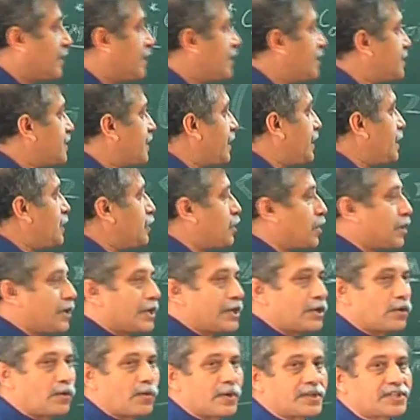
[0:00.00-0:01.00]
this into an
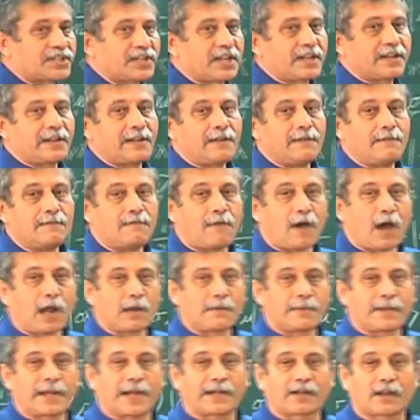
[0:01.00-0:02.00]
equation
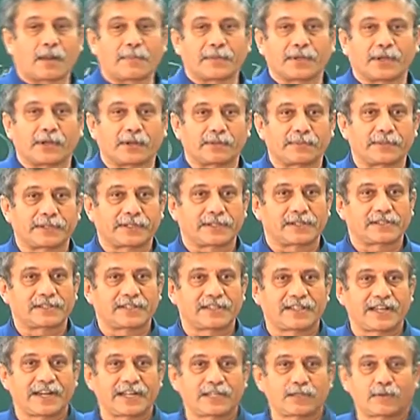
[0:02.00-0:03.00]
involving atomic orbitals
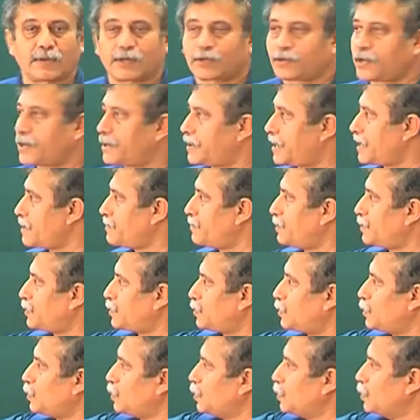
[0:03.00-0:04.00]
and that is what we are able
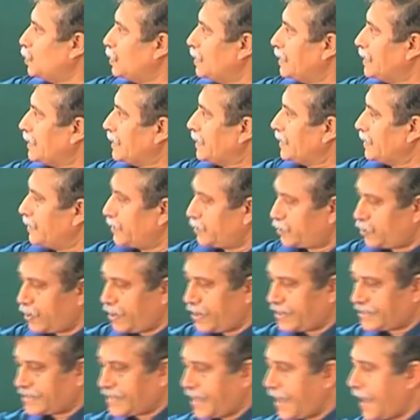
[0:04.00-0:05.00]
to do. So,
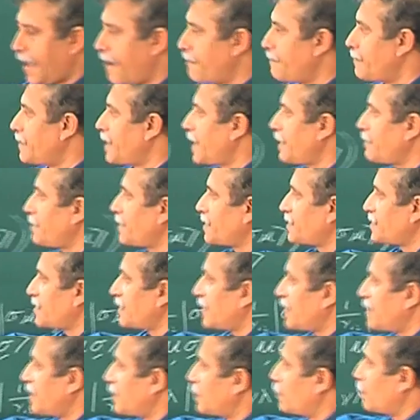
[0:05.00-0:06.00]
it is a m
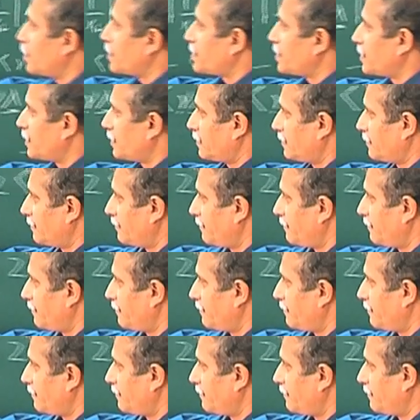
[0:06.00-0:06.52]
dimensional equation,